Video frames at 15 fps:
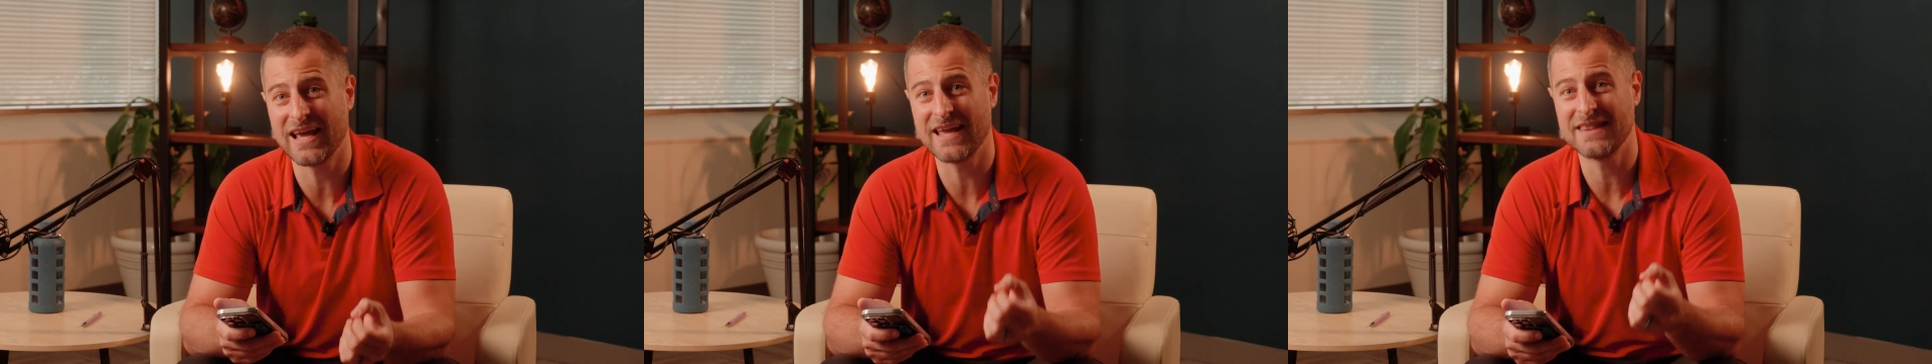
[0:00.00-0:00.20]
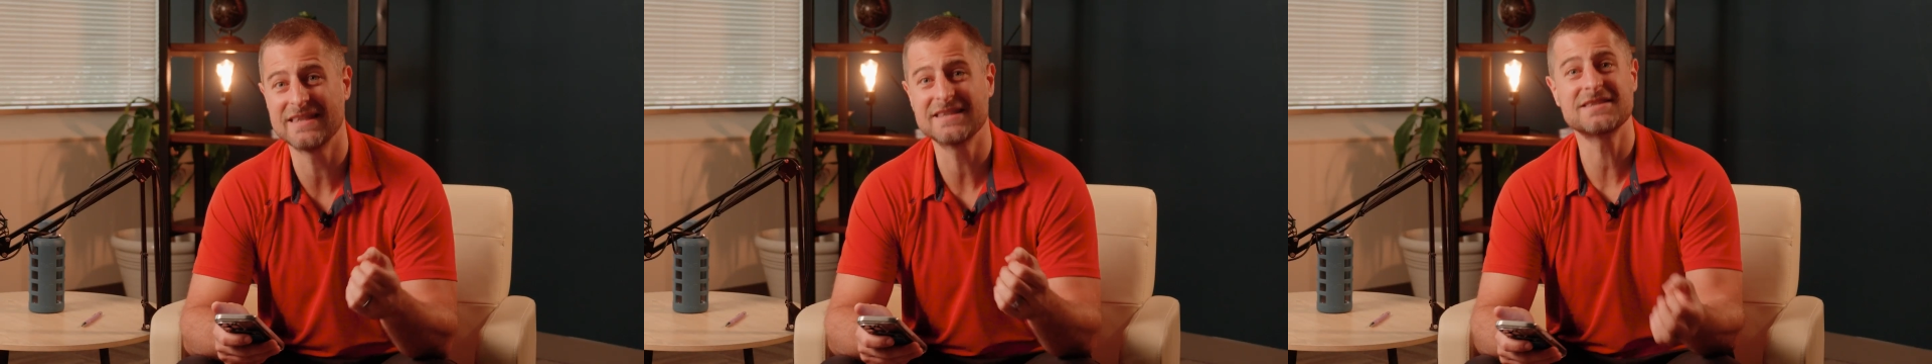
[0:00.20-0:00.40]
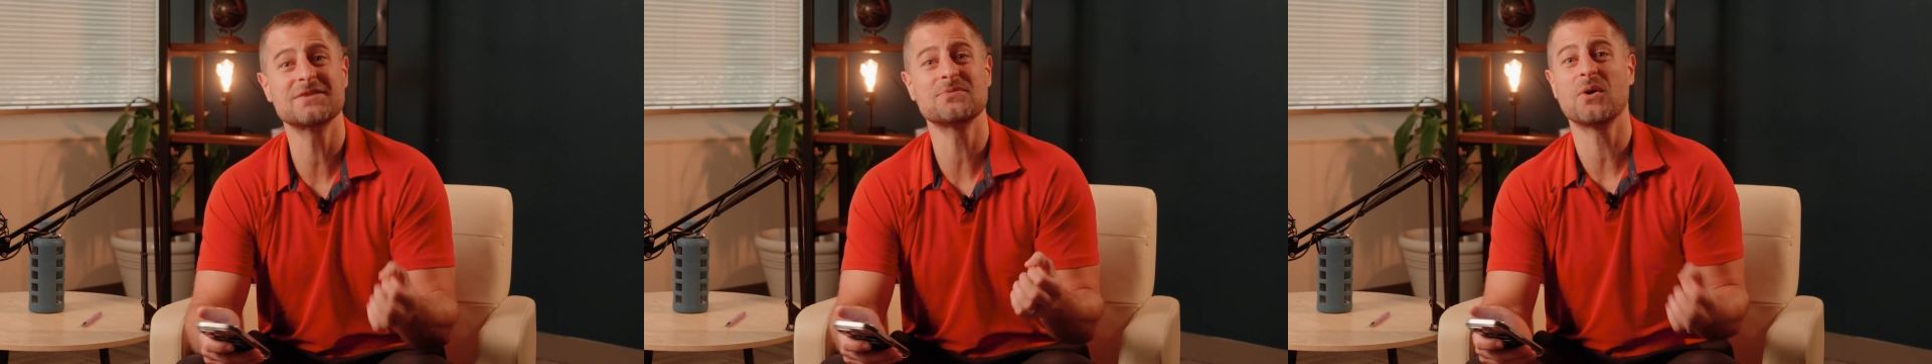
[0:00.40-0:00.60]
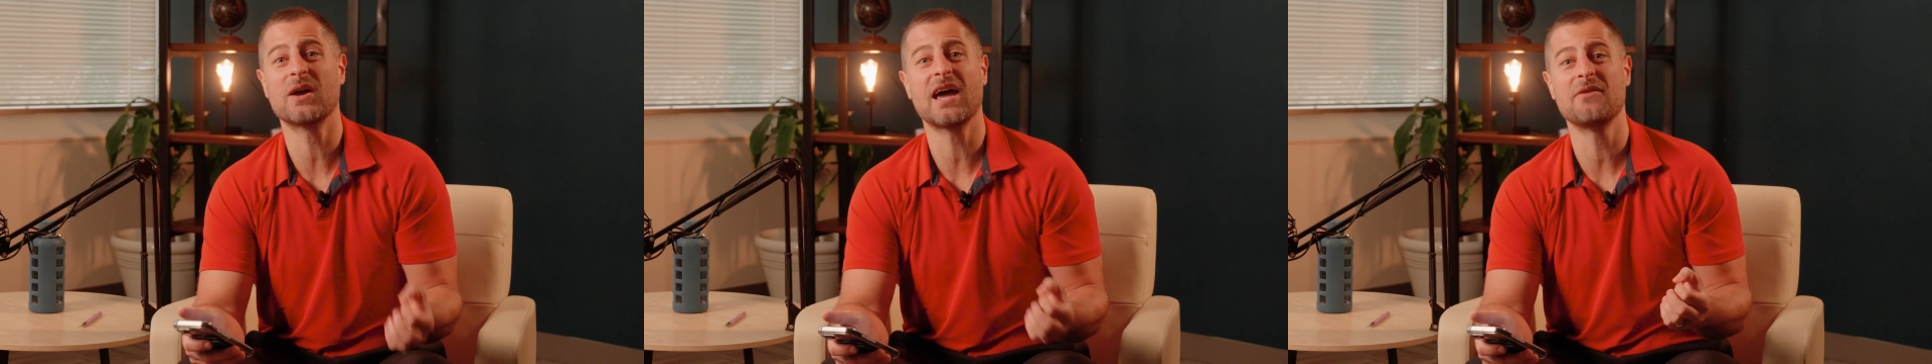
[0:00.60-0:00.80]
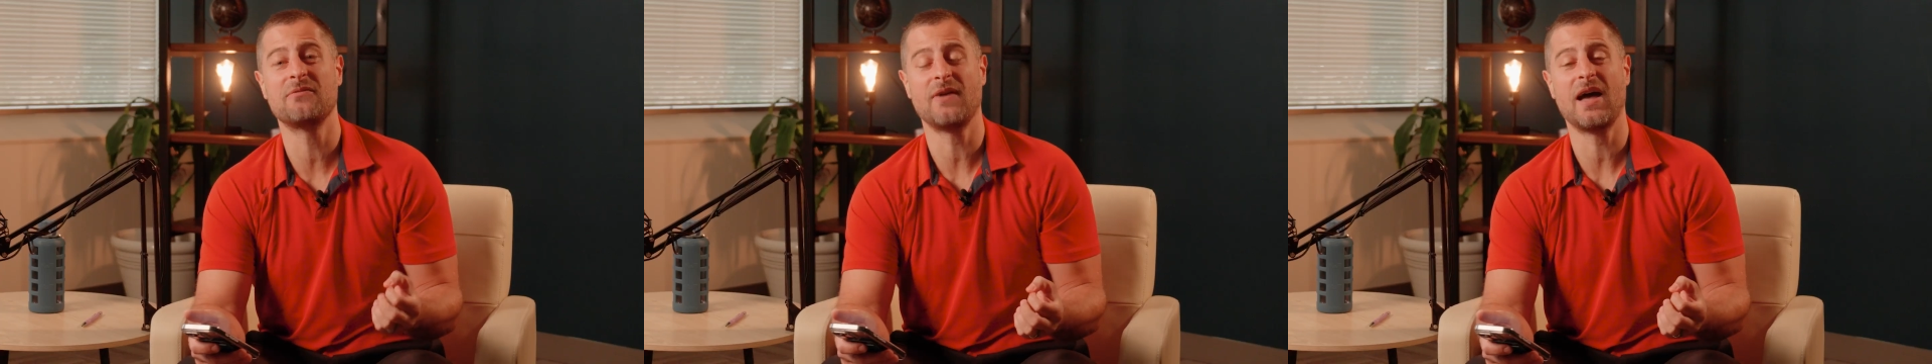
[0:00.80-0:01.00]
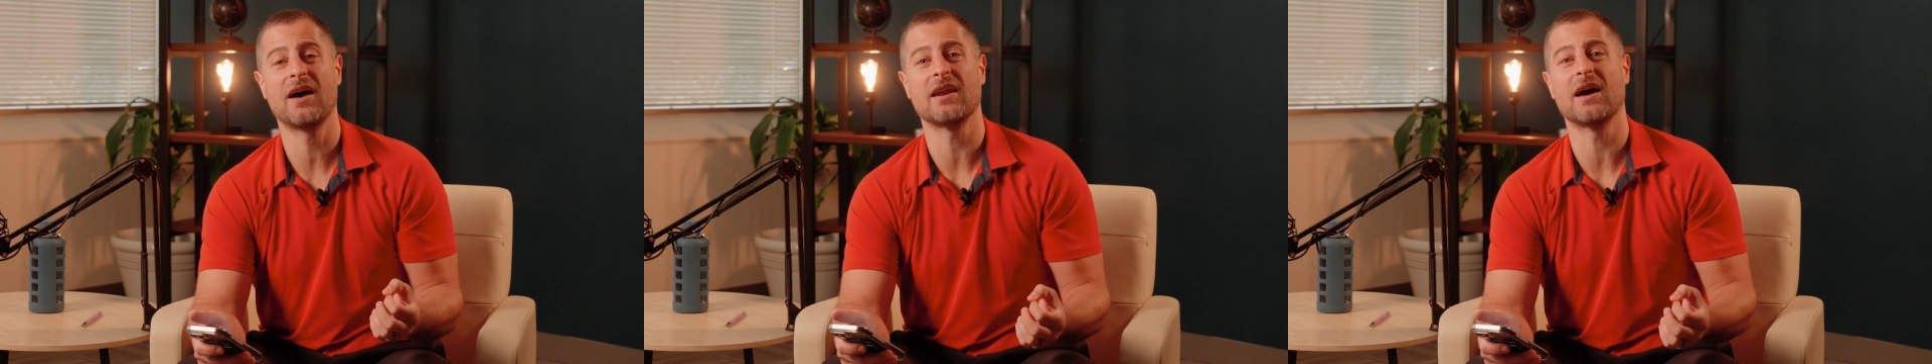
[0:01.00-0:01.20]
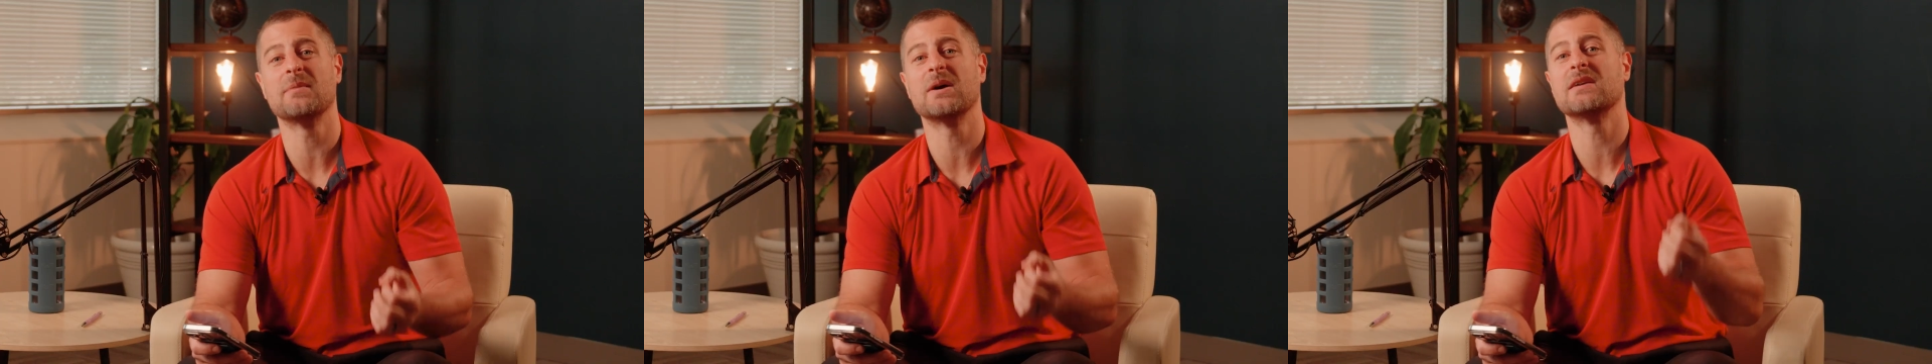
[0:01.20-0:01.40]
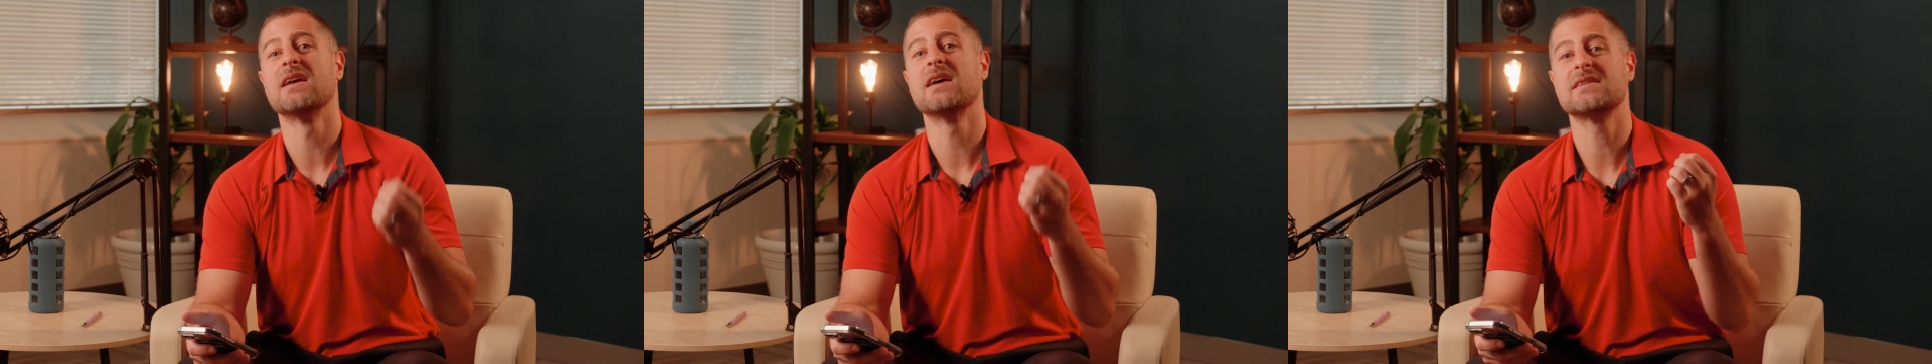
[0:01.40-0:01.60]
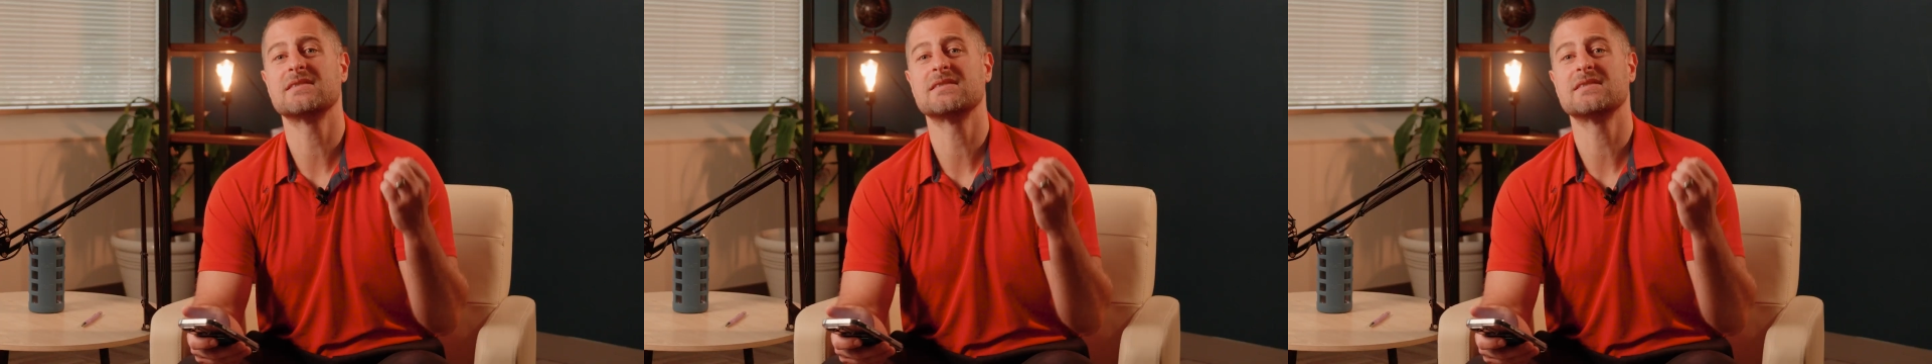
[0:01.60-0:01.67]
And this is what I found. I'm a